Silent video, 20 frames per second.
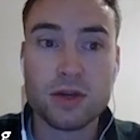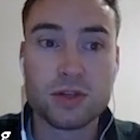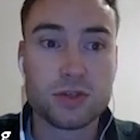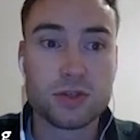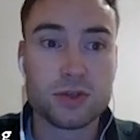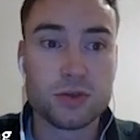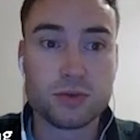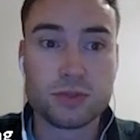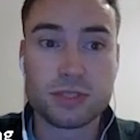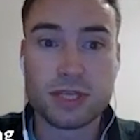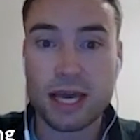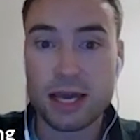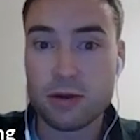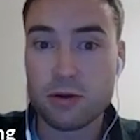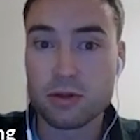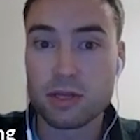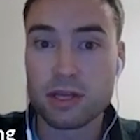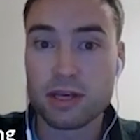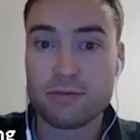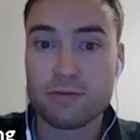to take
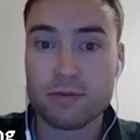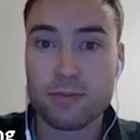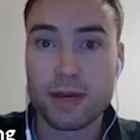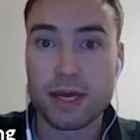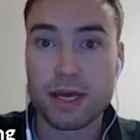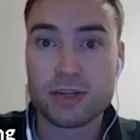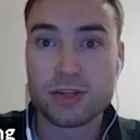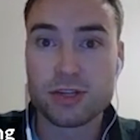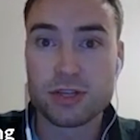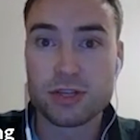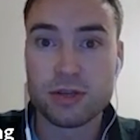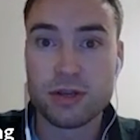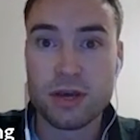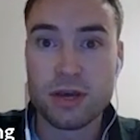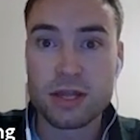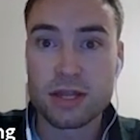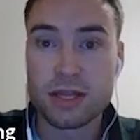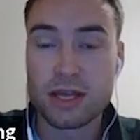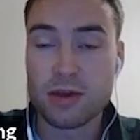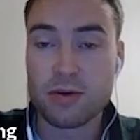all the information
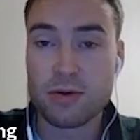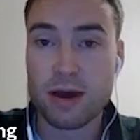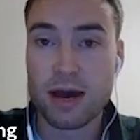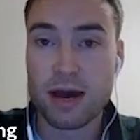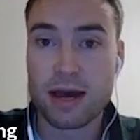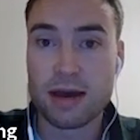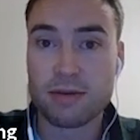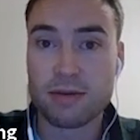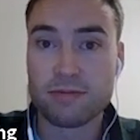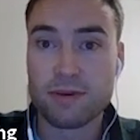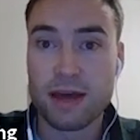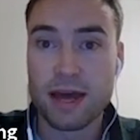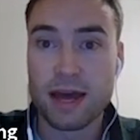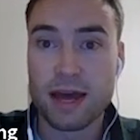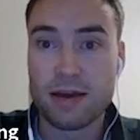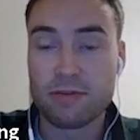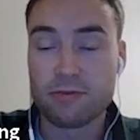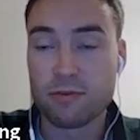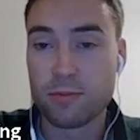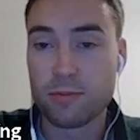that you have
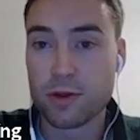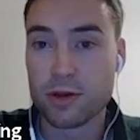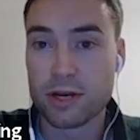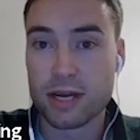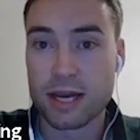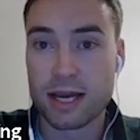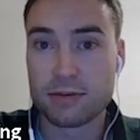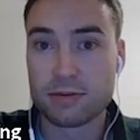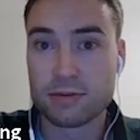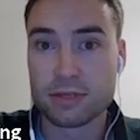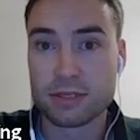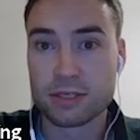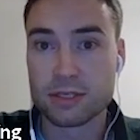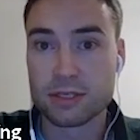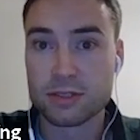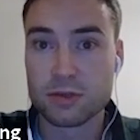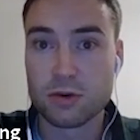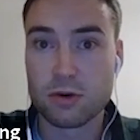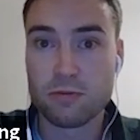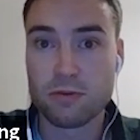from your accounting
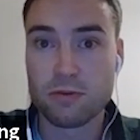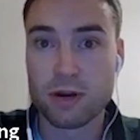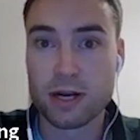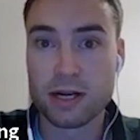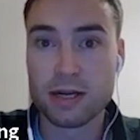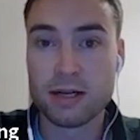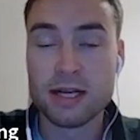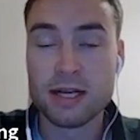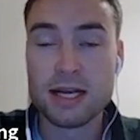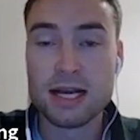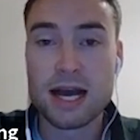software,